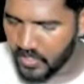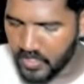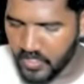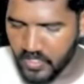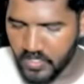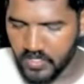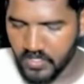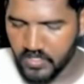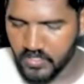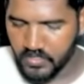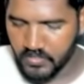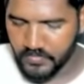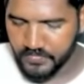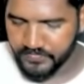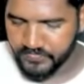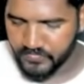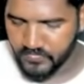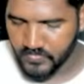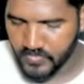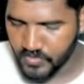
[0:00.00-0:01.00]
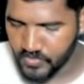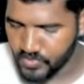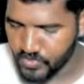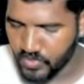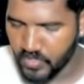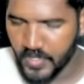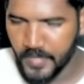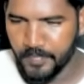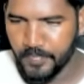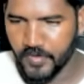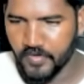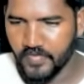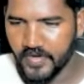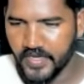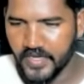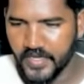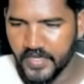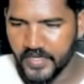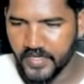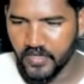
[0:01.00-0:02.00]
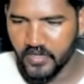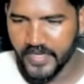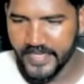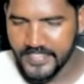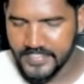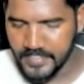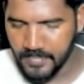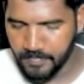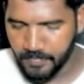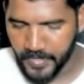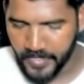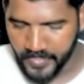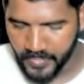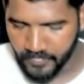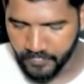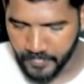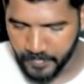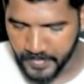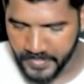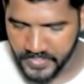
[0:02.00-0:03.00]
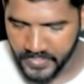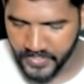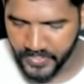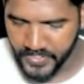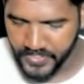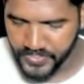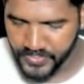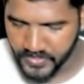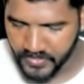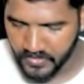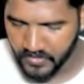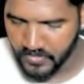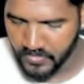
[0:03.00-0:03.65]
So I provided here exam point of view presentation.